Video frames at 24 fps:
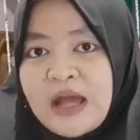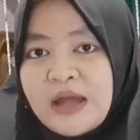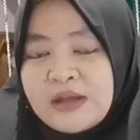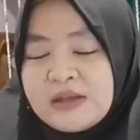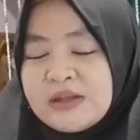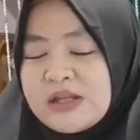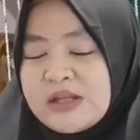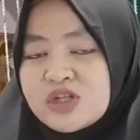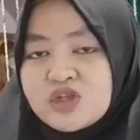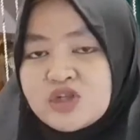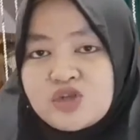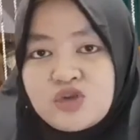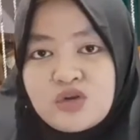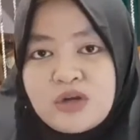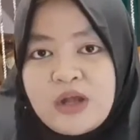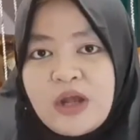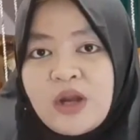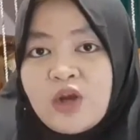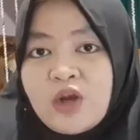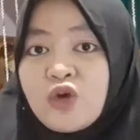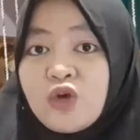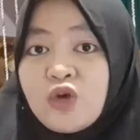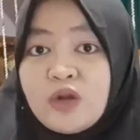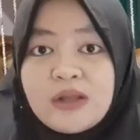that the
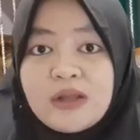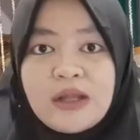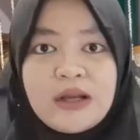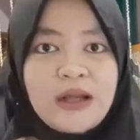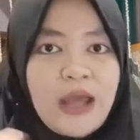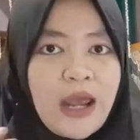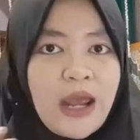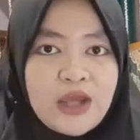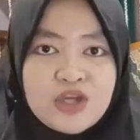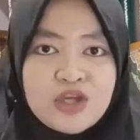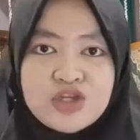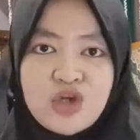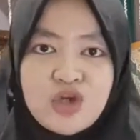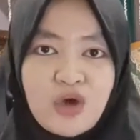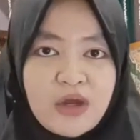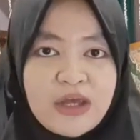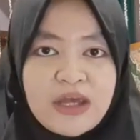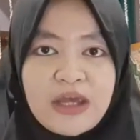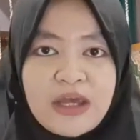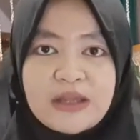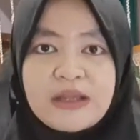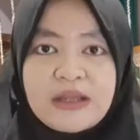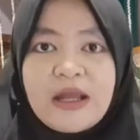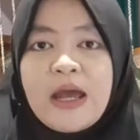student couldn't enjoy
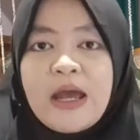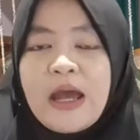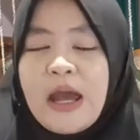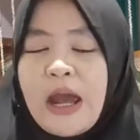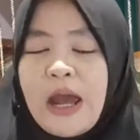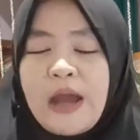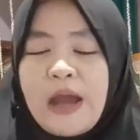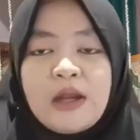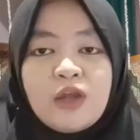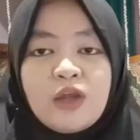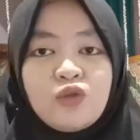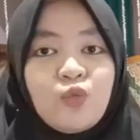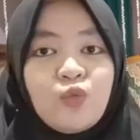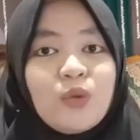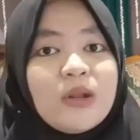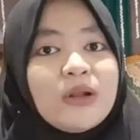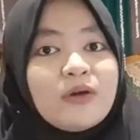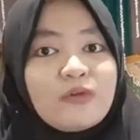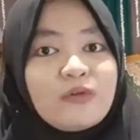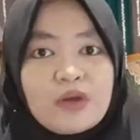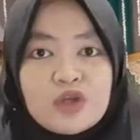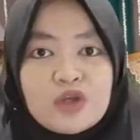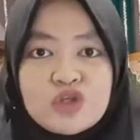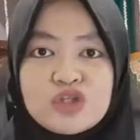it, and it will
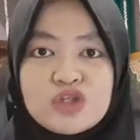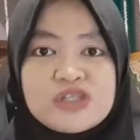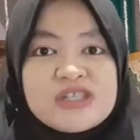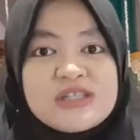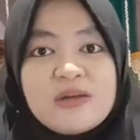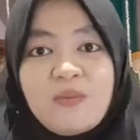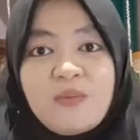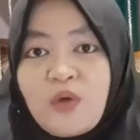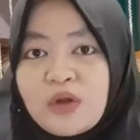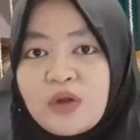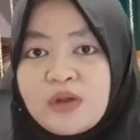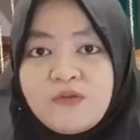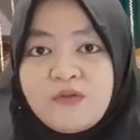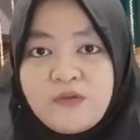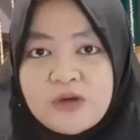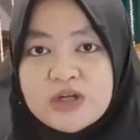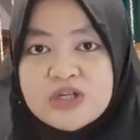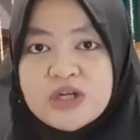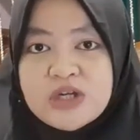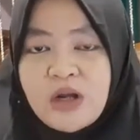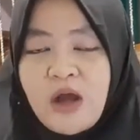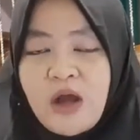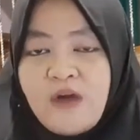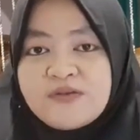reduce the
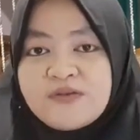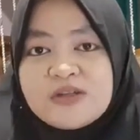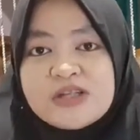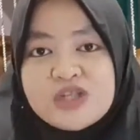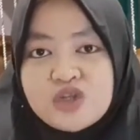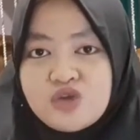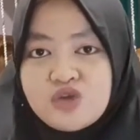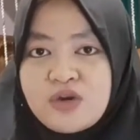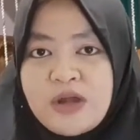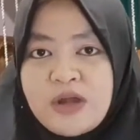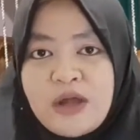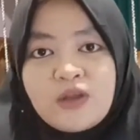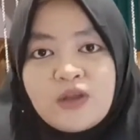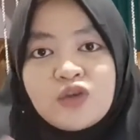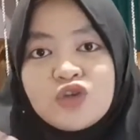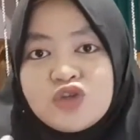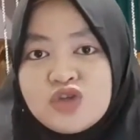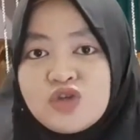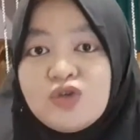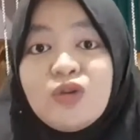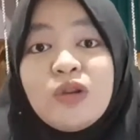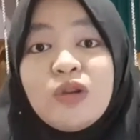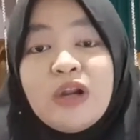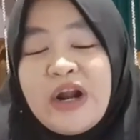motivation of the student
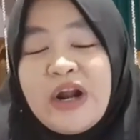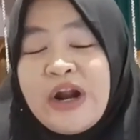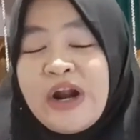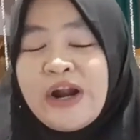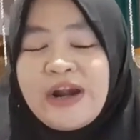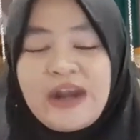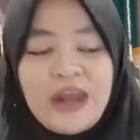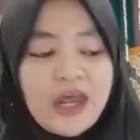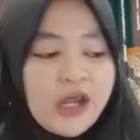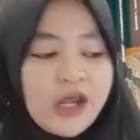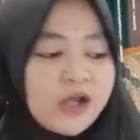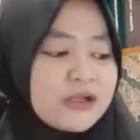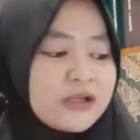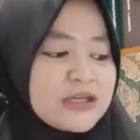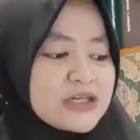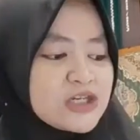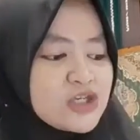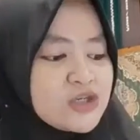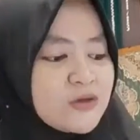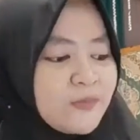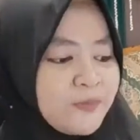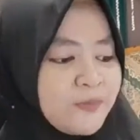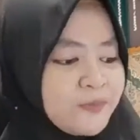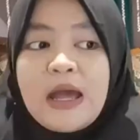to learn
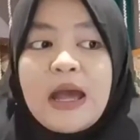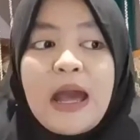English.